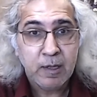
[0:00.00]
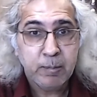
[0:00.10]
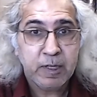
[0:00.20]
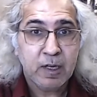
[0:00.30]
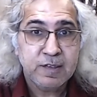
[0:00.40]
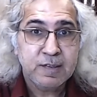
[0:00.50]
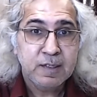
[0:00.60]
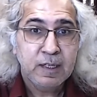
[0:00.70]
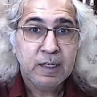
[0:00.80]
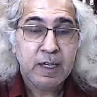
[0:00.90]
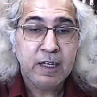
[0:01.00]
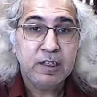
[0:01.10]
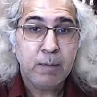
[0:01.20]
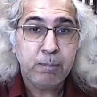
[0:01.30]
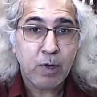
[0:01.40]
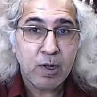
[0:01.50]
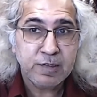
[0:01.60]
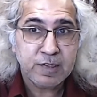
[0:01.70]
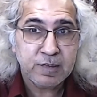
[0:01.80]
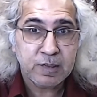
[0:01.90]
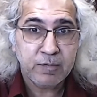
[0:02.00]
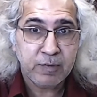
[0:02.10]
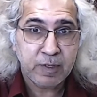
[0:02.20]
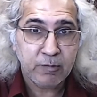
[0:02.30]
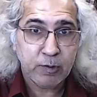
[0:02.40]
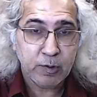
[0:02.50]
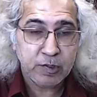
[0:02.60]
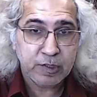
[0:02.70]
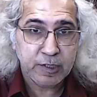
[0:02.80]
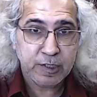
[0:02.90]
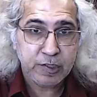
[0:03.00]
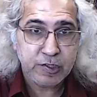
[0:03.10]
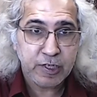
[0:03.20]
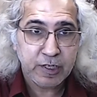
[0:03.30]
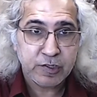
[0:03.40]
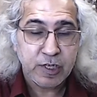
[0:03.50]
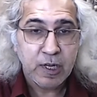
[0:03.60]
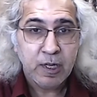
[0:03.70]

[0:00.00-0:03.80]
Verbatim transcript: because in the process of revolutionary change,